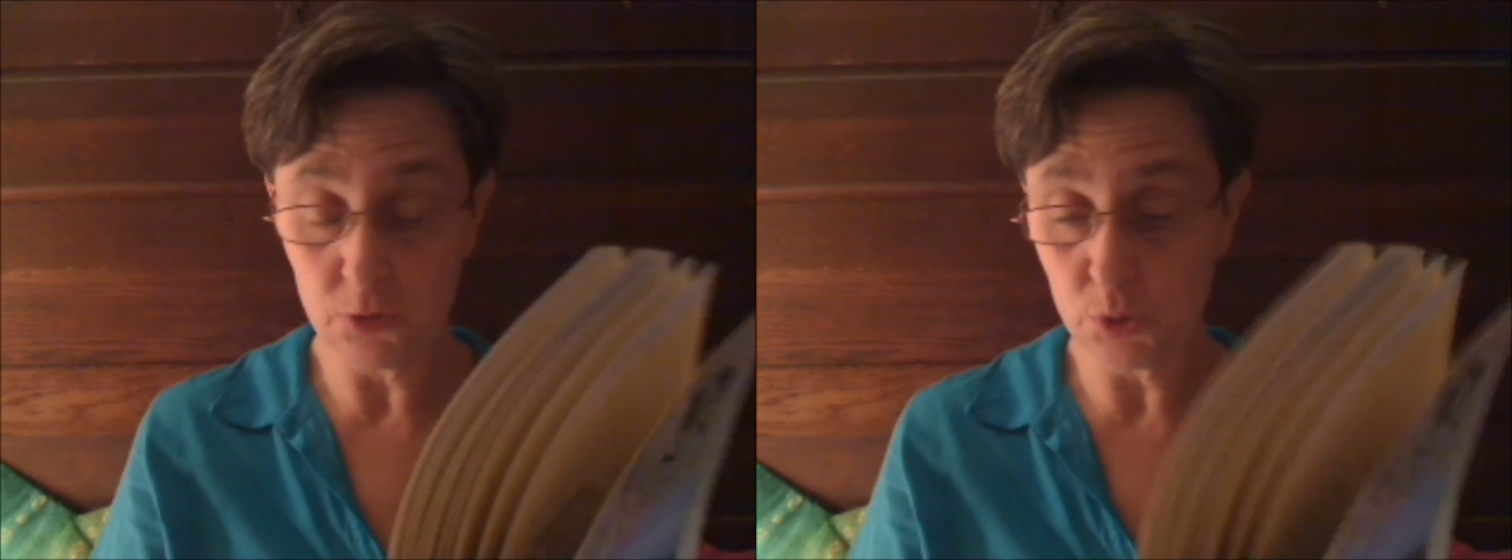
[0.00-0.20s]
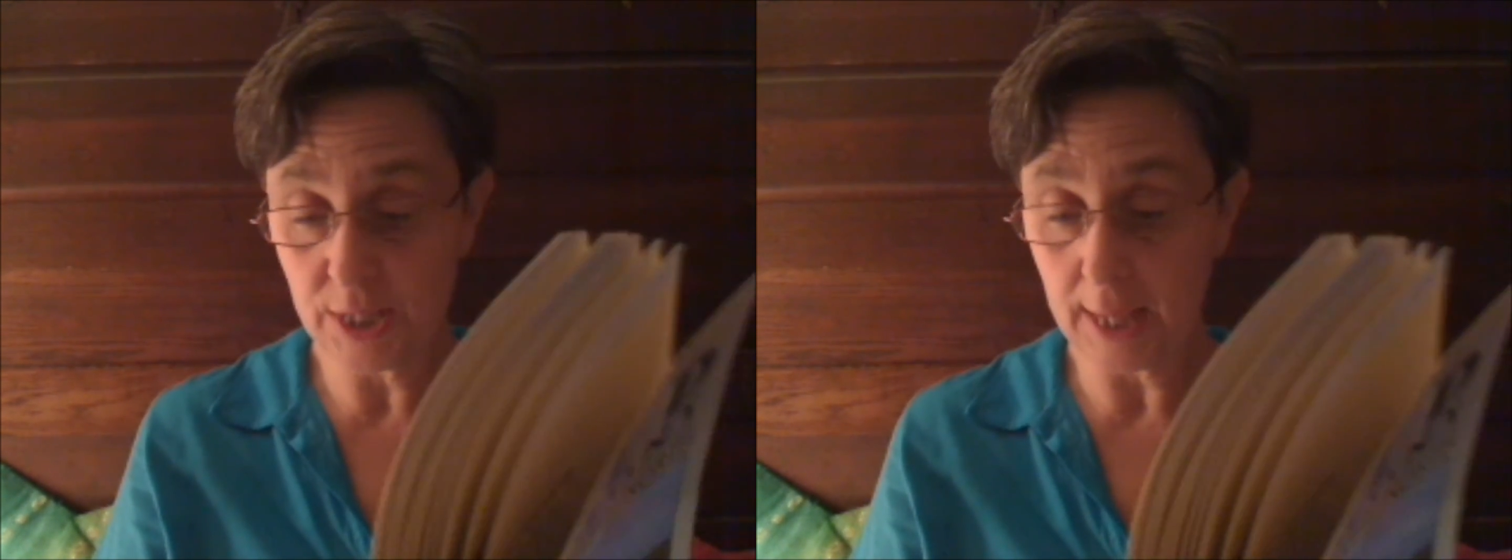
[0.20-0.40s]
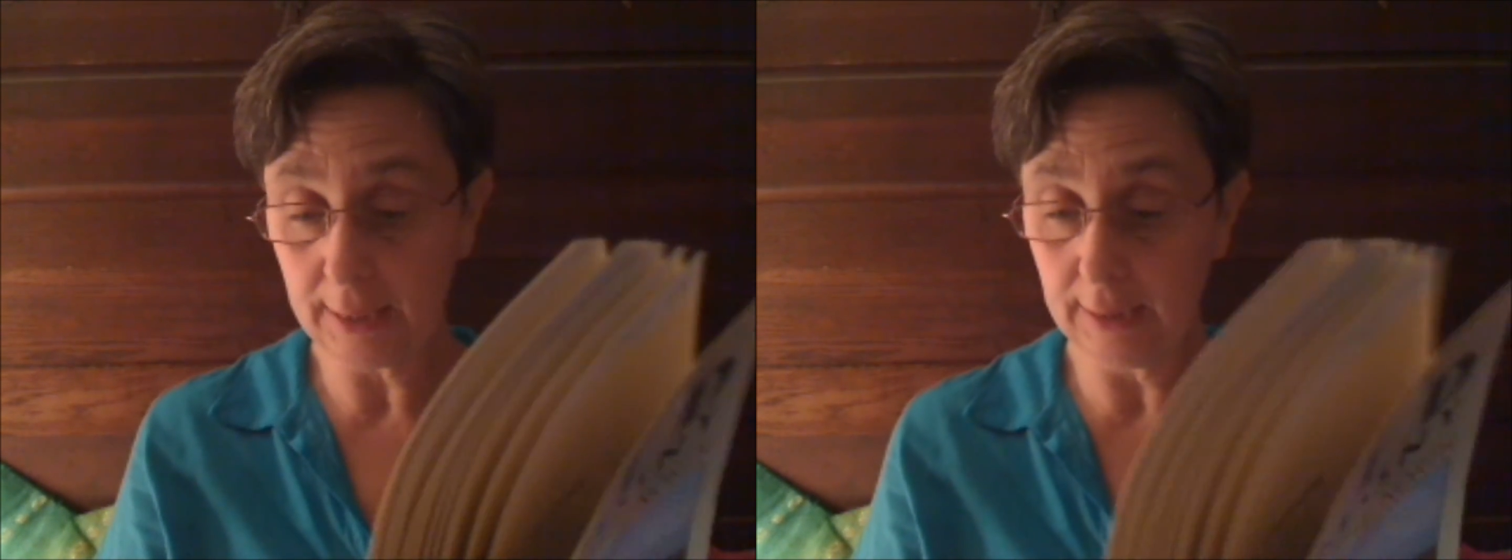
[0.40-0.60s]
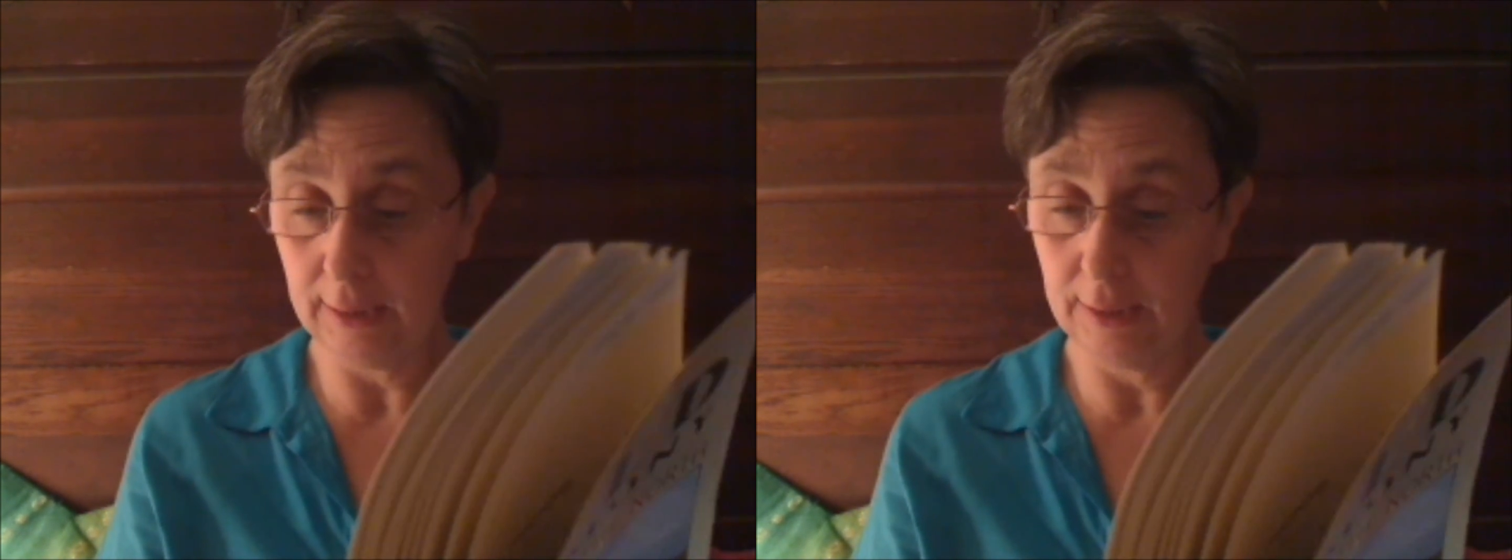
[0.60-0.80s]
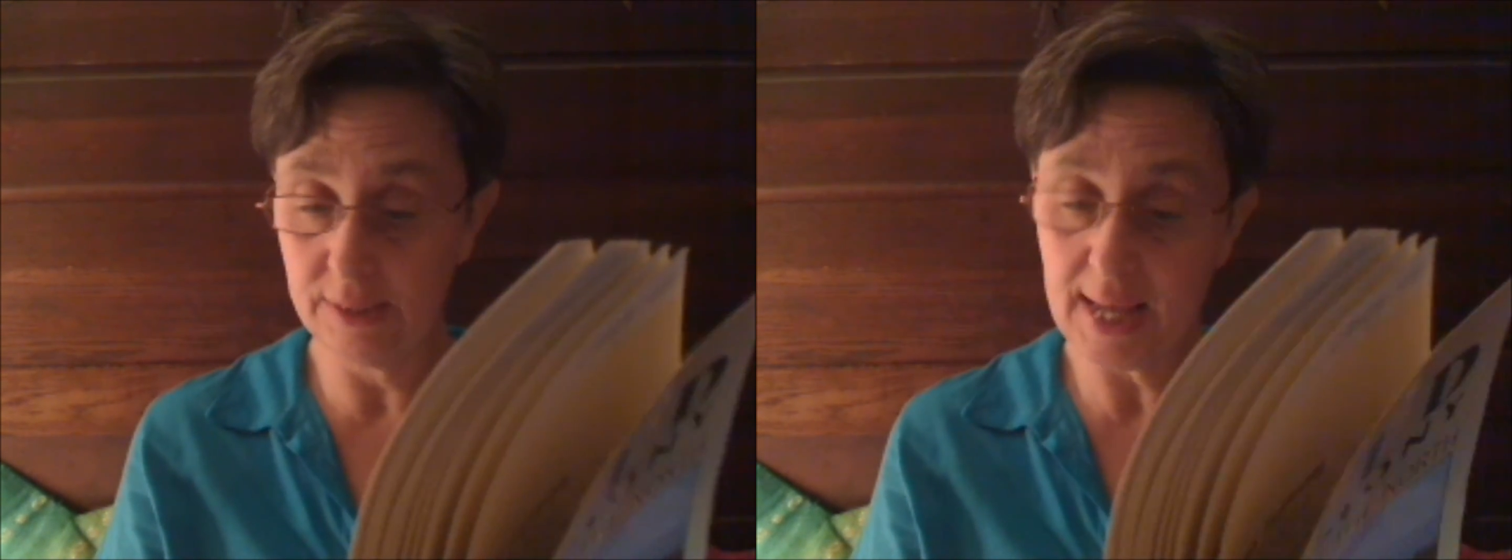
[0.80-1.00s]
were
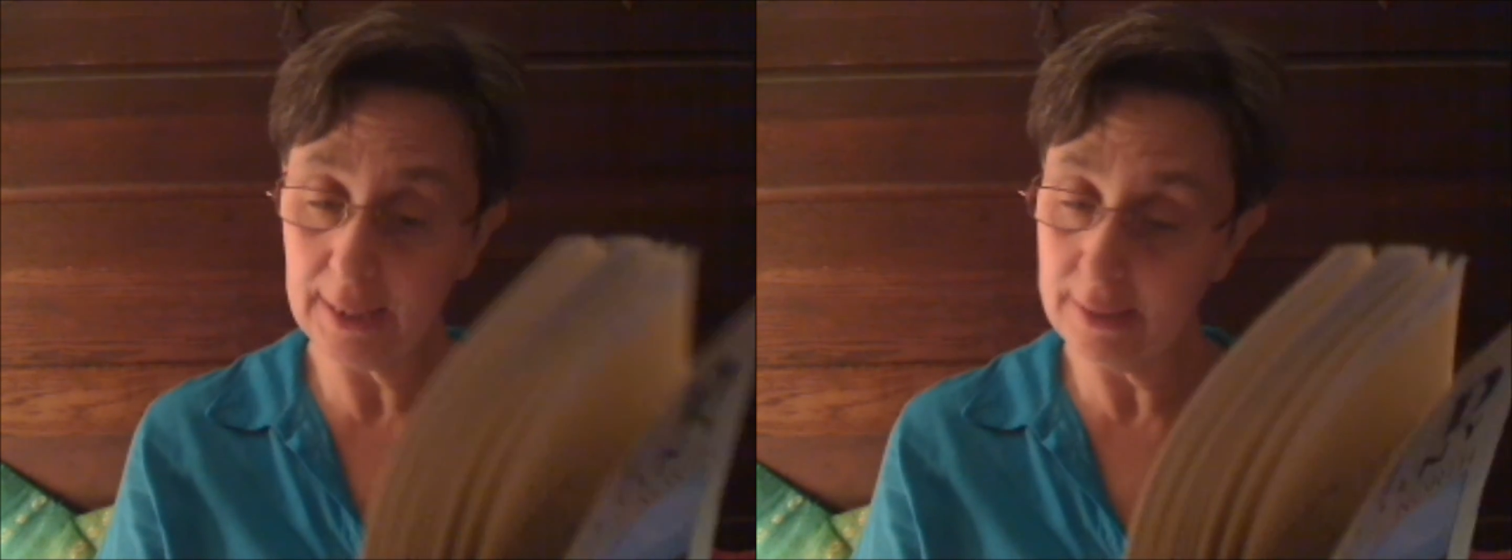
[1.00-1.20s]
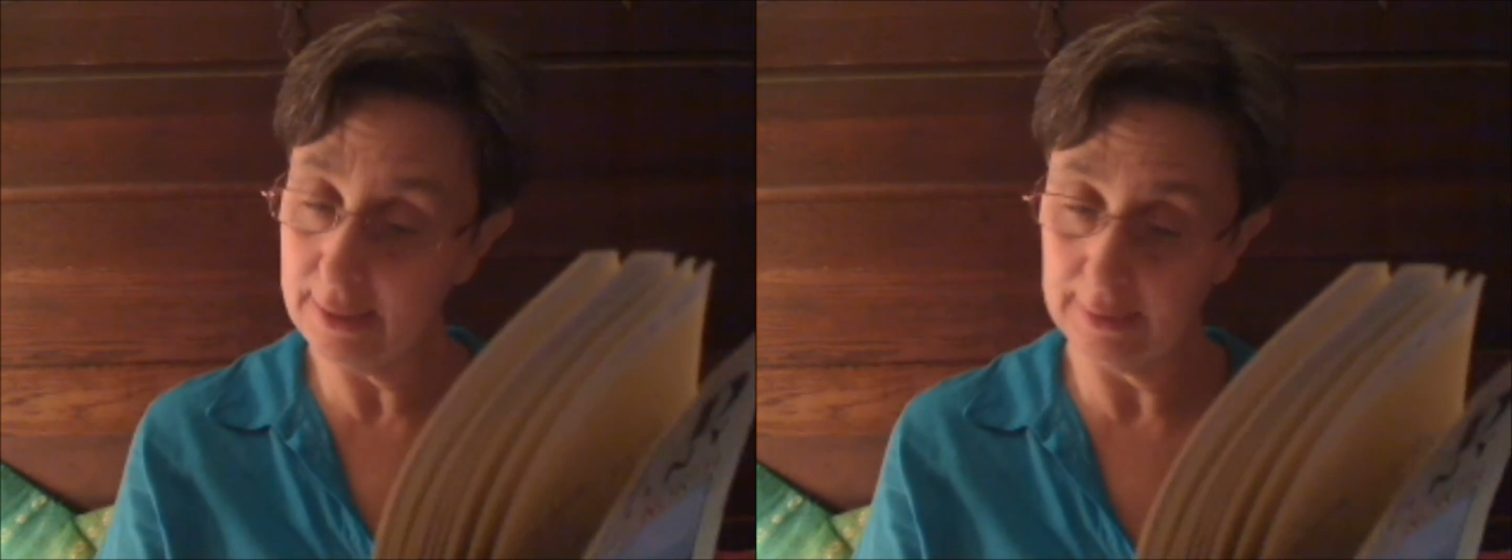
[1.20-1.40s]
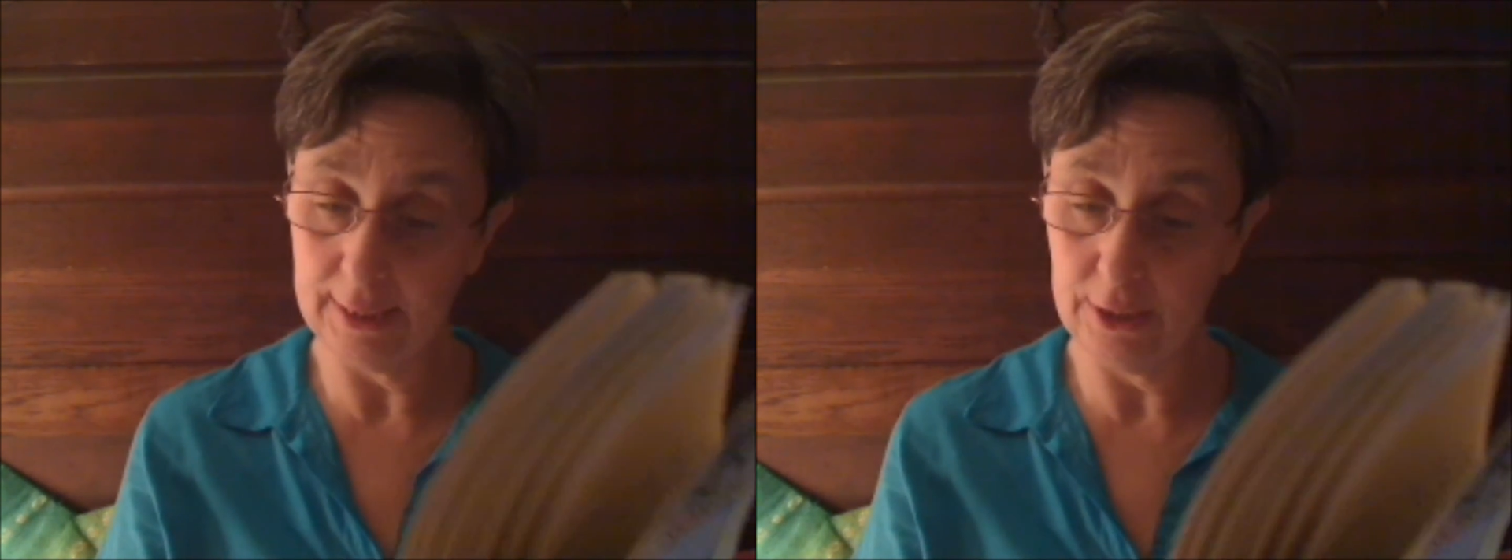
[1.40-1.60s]
technically